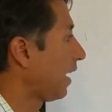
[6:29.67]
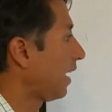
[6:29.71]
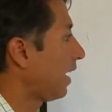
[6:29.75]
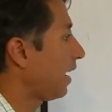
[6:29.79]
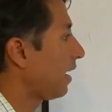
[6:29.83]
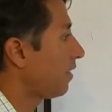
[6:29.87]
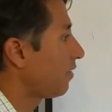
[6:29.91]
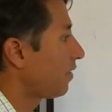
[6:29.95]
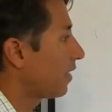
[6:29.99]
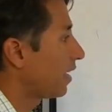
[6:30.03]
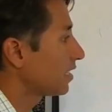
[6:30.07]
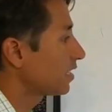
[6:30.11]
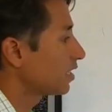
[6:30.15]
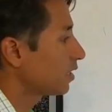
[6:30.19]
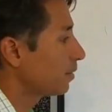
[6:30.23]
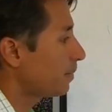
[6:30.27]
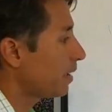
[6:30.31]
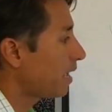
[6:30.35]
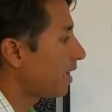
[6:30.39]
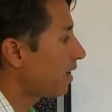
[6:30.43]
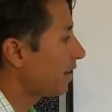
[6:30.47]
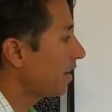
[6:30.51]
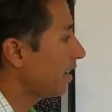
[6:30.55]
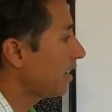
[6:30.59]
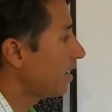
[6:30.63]
And that's
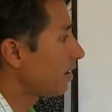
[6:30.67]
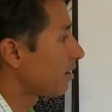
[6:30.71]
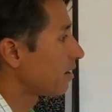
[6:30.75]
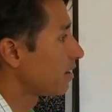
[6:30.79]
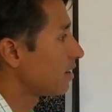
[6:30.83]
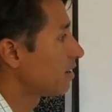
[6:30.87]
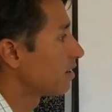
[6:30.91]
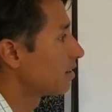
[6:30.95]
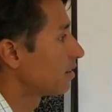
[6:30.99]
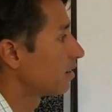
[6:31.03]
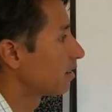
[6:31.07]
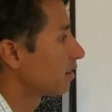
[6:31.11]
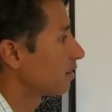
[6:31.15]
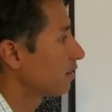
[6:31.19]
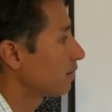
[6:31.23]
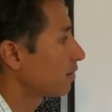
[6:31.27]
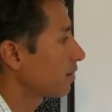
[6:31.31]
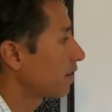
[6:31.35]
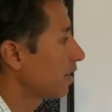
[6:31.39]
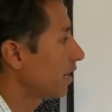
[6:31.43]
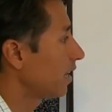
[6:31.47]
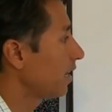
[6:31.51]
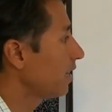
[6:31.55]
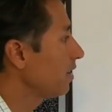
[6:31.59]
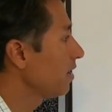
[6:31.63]
about it,
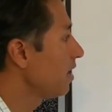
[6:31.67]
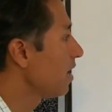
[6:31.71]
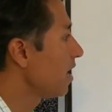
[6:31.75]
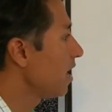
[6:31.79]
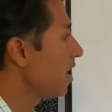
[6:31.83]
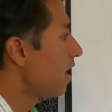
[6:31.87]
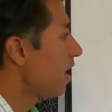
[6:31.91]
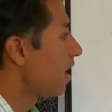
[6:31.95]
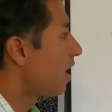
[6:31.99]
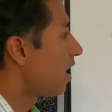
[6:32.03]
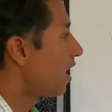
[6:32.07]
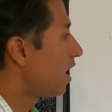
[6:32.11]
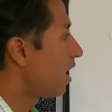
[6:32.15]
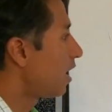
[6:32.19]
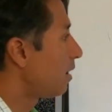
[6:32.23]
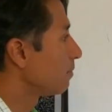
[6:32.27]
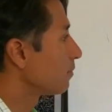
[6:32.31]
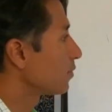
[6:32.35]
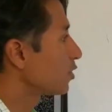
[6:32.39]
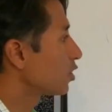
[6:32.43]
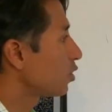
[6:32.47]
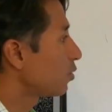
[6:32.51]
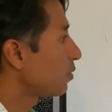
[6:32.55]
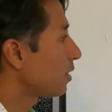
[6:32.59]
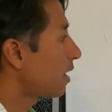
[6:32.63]
okay?
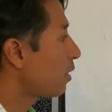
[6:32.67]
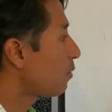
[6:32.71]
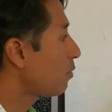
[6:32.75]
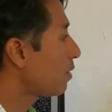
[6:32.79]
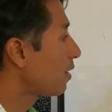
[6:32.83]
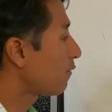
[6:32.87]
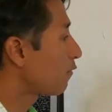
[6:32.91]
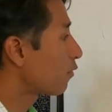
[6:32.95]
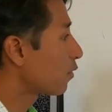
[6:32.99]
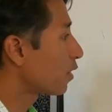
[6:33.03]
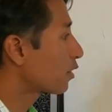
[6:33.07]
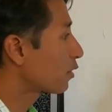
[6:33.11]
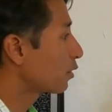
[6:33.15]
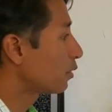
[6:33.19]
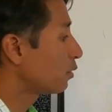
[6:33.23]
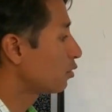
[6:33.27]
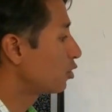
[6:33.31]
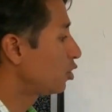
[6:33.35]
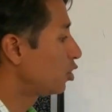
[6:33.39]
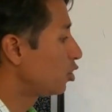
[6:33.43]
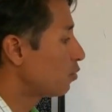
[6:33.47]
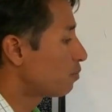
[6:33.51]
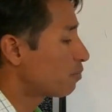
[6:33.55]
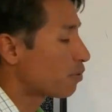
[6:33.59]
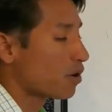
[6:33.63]
So now we've worked through
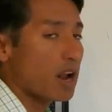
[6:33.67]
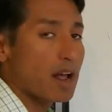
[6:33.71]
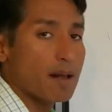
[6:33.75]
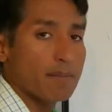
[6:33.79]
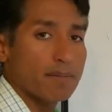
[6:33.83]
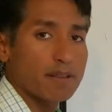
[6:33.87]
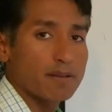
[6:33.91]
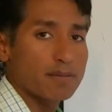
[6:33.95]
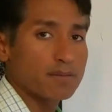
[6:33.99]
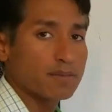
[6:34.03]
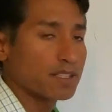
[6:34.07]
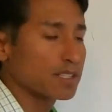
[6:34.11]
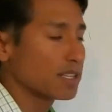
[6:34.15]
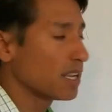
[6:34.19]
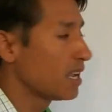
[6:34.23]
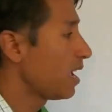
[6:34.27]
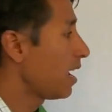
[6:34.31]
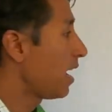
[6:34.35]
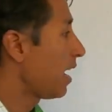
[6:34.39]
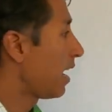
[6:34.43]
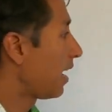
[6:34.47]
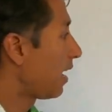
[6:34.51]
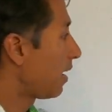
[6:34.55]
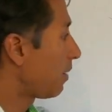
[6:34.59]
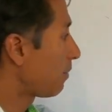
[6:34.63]
2 problems,
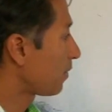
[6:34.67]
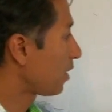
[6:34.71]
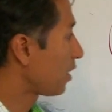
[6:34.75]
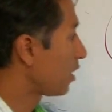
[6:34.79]
and I'm